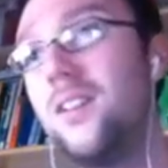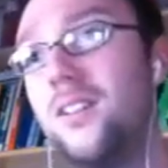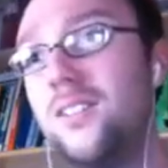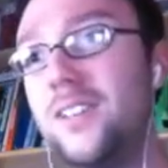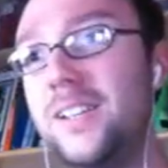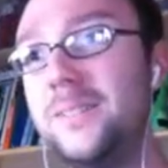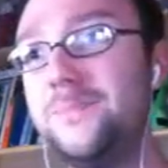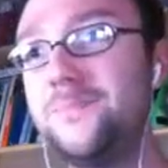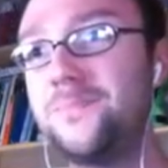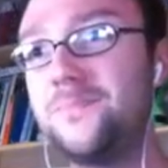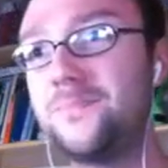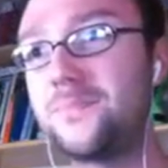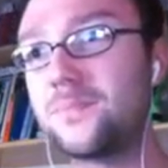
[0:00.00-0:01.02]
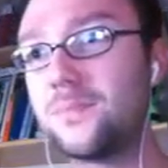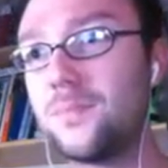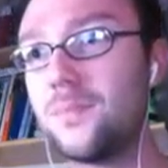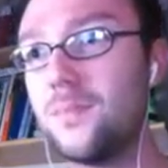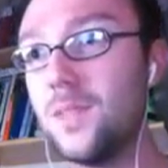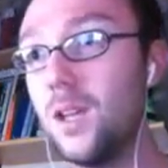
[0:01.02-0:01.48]
Alright.
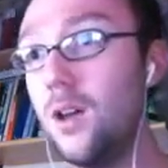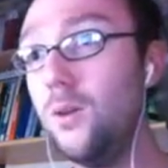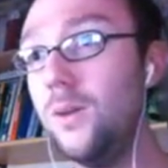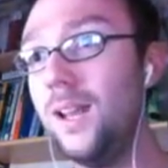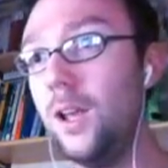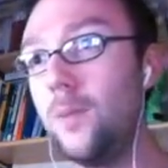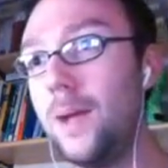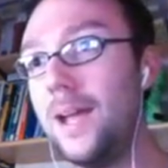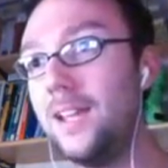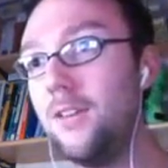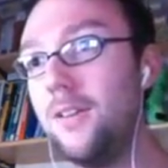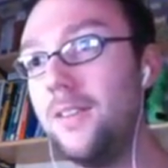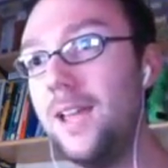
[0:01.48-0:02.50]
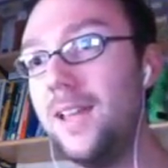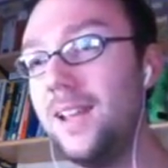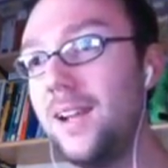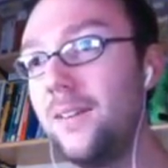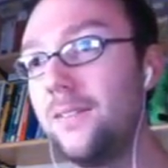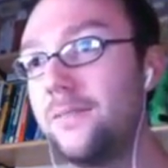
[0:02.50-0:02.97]
Oh, hello, bag. You're in there
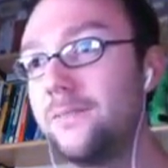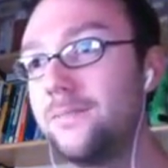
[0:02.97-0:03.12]
now.